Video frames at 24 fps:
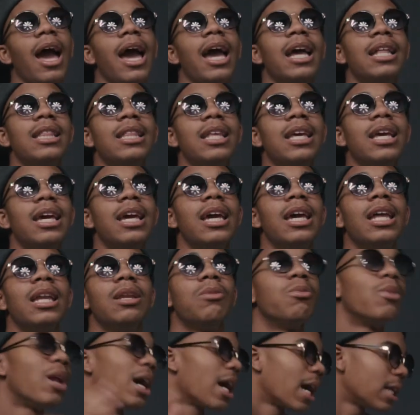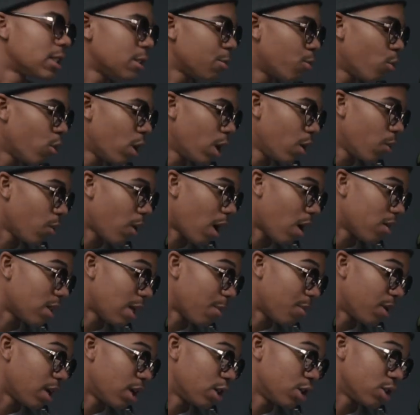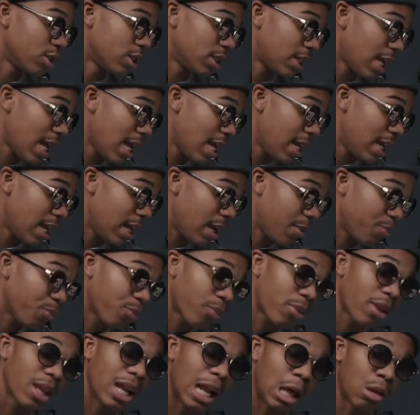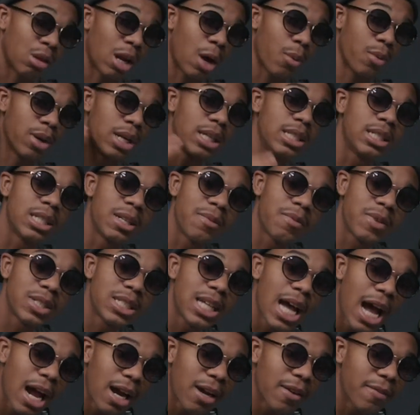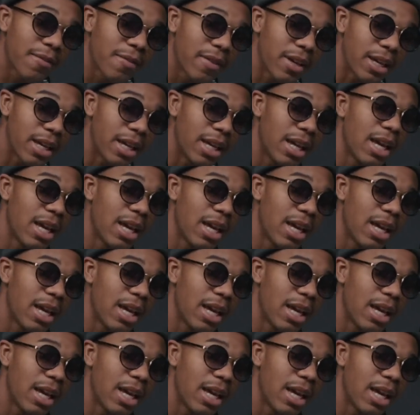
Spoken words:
And then when I got to a point where I was able to understand it, that's when I went into the photography.